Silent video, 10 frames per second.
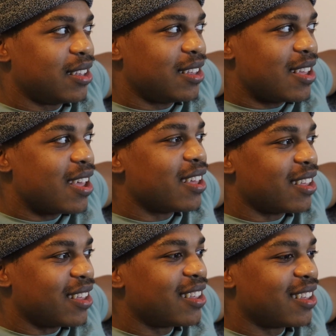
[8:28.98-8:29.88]

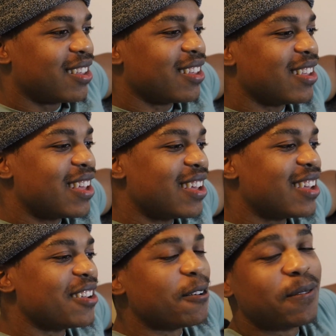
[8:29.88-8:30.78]
yeah,
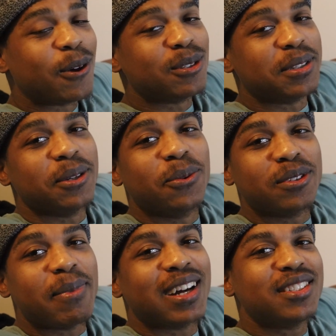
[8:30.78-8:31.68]
yo, Floatzel
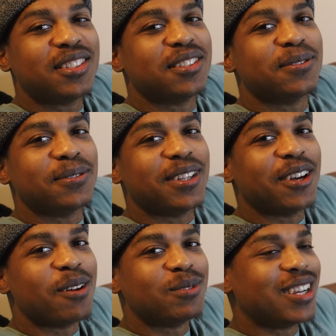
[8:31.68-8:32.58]
was my general,
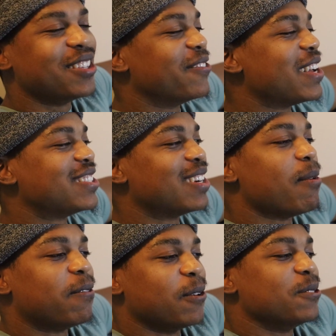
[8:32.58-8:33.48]
yo, I'm telling you, if I sit on
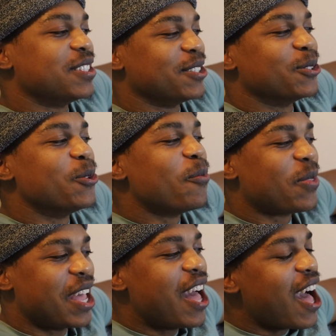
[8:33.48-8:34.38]
my Floatzel,
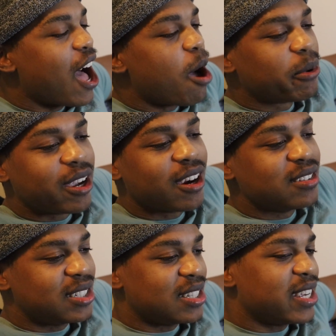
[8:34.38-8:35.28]
I'm
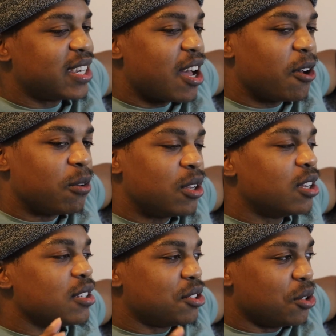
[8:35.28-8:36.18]
guaranteed to take out
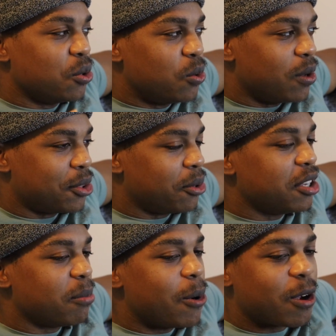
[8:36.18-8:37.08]
2 or 3 of
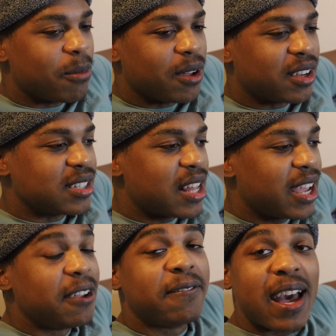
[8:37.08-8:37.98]
your Pokemon, because, like,
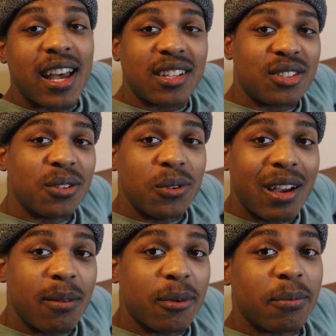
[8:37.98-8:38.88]
he fast, too. You
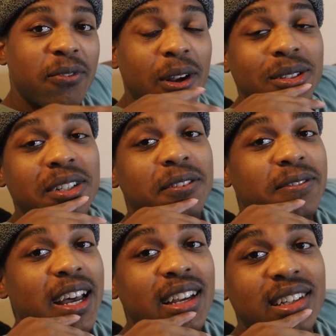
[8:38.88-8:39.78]
gotta remember, Floatzel
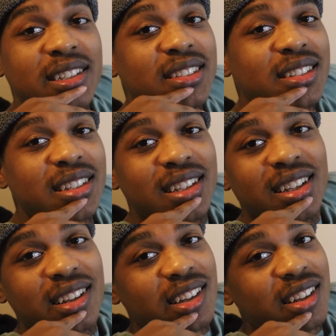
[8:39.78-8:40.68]
fast.
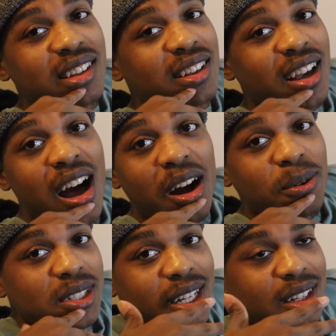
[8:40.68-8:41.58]
And
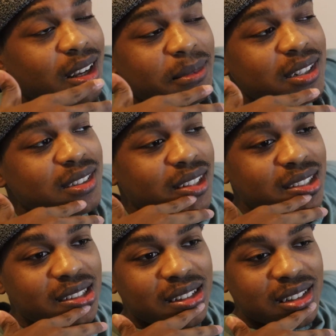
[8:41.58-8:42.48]
Aqua Jet, I mean,
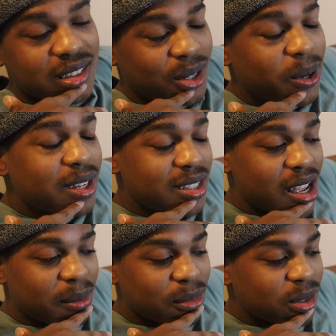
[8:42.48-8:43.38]
it's a quick
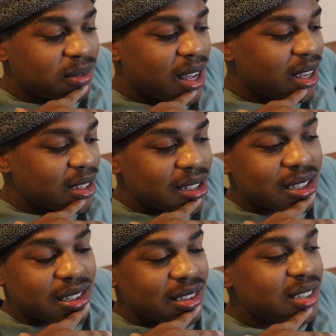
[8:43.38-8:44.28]
attack move. Like,
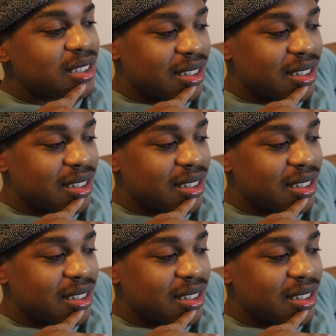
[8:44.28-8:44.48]
yeah.